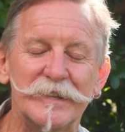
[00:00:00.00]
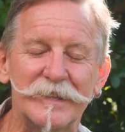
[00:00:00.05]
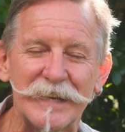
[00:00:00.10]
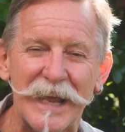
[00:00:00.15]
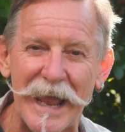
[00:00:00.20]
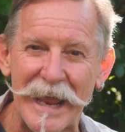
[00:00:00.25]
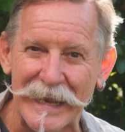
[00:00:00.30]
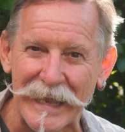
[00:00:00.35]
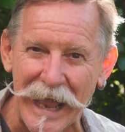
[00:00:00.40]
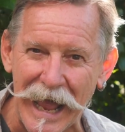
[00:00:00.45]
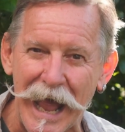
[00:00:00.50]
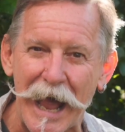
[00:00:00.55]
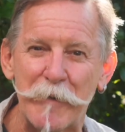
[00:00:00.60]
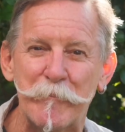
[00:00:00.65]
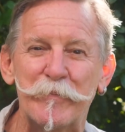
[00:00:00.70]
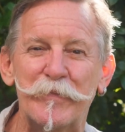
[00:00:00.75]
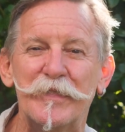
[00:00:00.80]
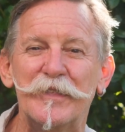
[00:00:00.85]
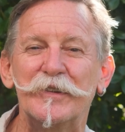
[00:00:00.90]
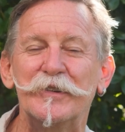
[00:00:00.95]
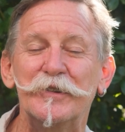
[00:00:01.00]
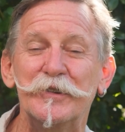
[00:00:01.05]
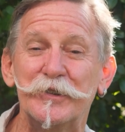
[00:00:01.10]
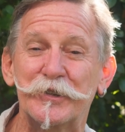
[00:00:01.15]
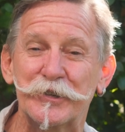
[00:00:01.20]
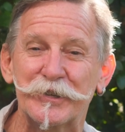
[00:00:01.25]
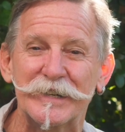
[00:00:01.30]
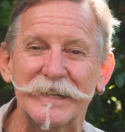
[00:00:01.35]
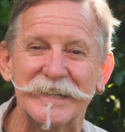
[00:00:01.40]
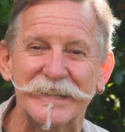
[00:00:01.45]
take up the
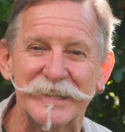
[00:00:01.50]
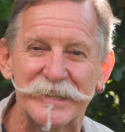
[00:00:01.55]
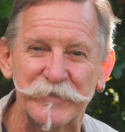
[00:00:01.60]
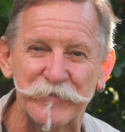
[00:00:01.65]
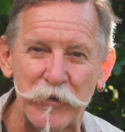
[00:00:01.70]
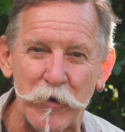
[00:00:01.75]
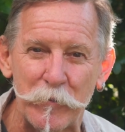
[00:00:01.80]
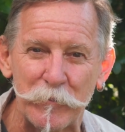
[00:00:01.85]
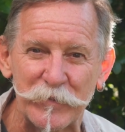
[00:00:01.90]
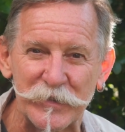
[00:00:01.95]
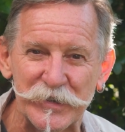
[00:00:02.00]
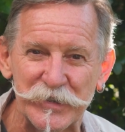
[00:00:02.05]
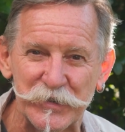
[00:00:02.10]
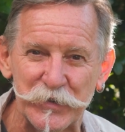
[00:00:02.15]
nutrients from the